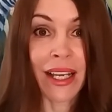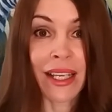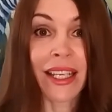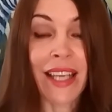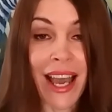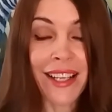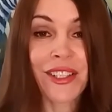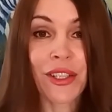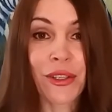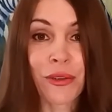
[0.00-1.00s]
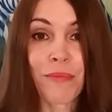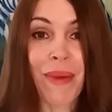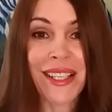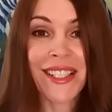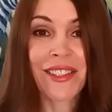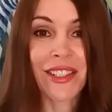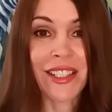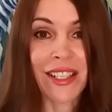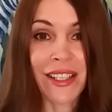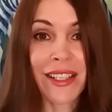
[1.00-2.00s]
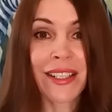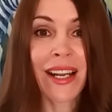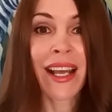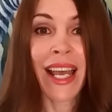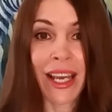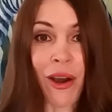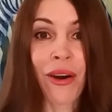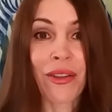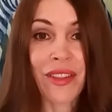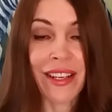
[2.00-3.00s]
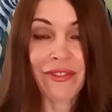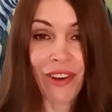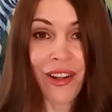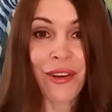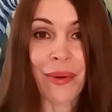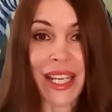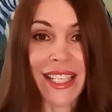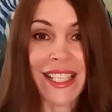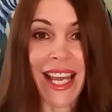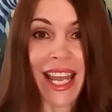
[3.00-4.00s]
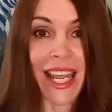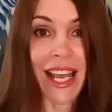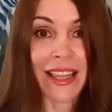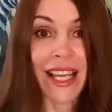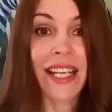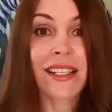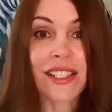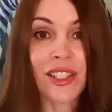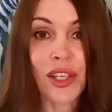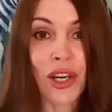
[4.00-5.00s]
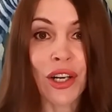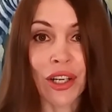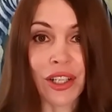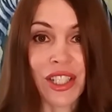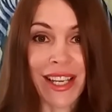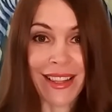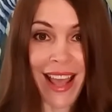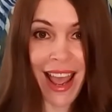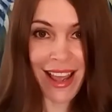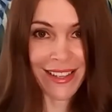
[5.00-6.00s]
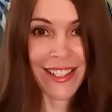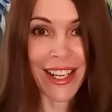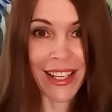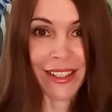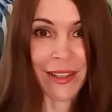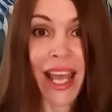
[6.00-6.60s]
Yet you must return on the following day and then search the ant hill.